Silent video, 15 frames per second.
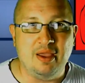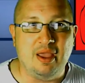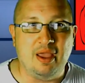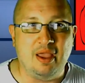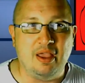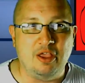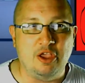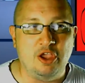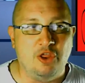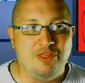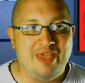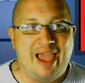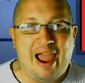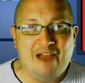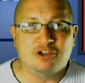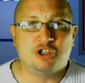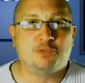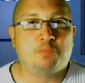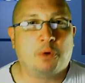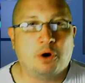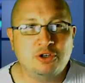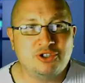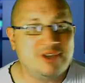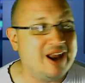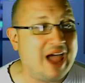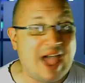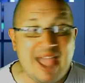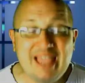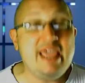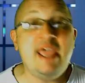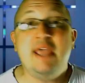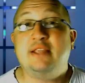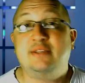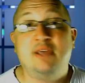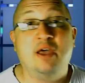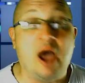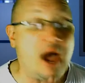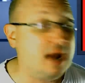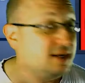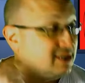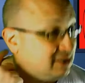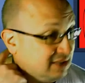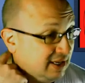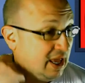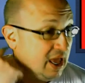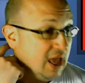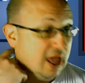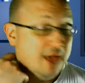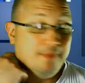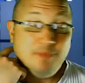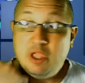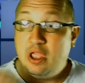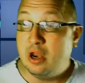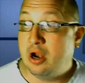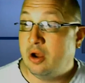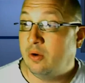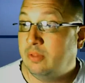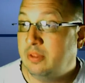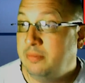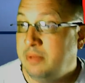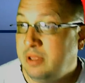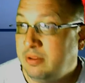the average person, I can't tell you honestly. Let me